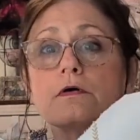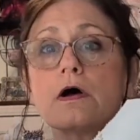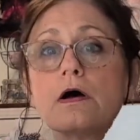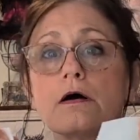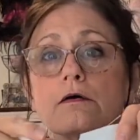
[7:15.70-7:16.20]

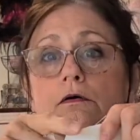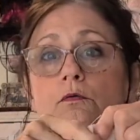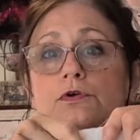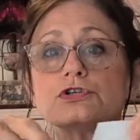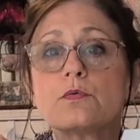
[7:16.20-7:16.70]

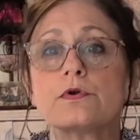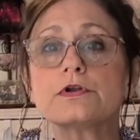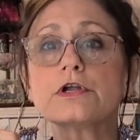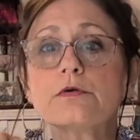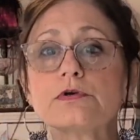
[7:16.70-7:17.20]
what you'll want
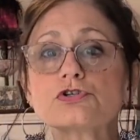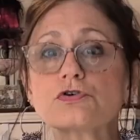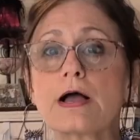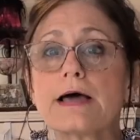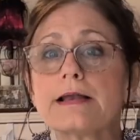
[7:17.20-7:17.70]
to do is
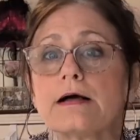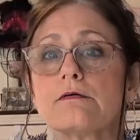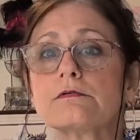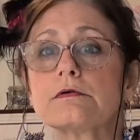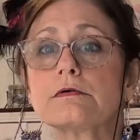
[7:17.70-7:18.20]
try it
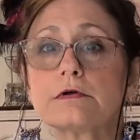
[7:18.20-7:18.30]
on,